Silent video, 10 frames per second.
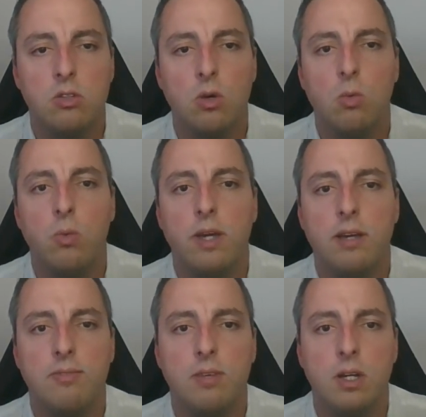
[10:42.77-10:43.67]
So we
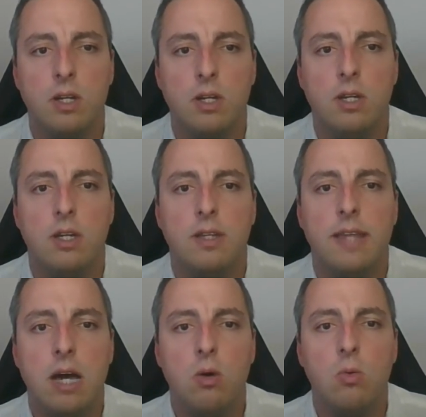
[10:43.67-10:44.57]
have
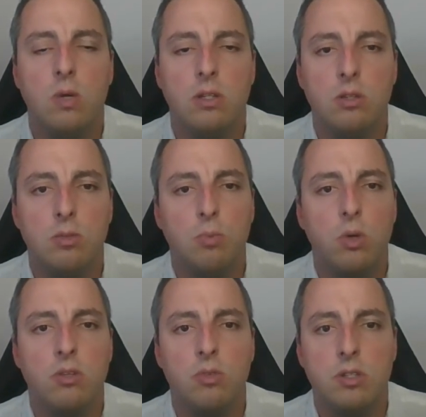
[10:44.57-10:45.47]
now at this
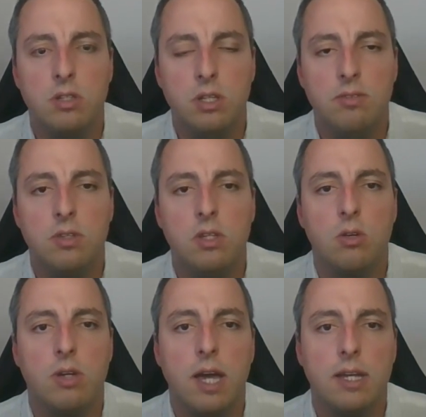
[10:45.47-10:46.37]
point received
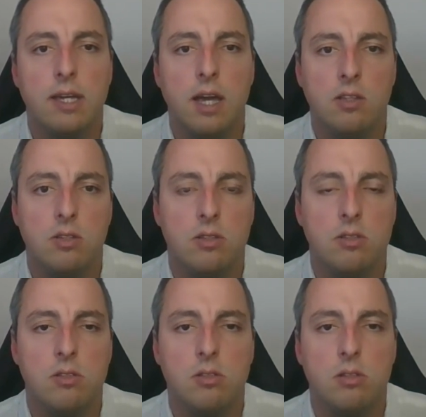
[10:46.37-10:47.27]
the organic
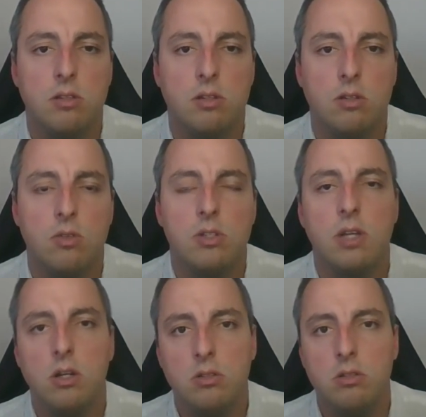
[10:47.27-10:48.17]
acids
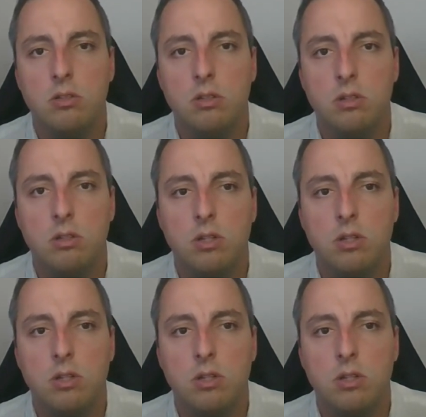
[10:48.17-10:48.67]
results.